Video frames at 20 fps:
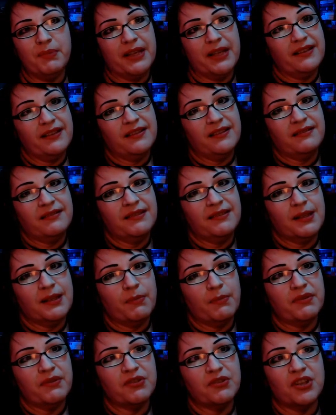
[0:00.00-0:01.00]
because
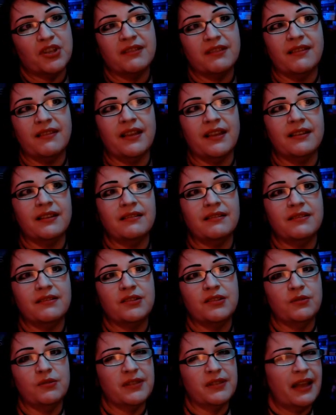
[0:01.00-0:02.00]
some of the shit that
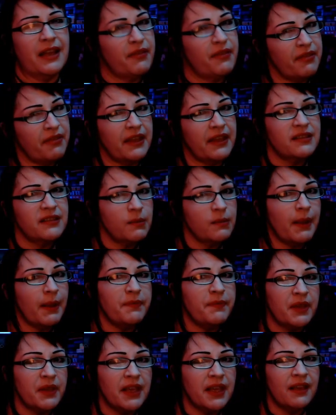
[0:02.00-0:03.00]
Suzette thinks
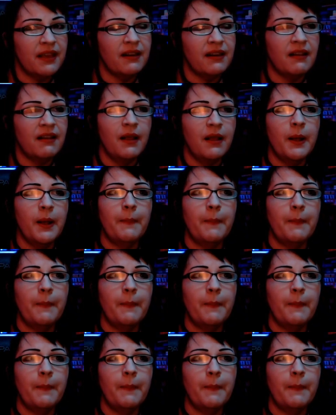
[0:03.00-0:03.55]
about the kid,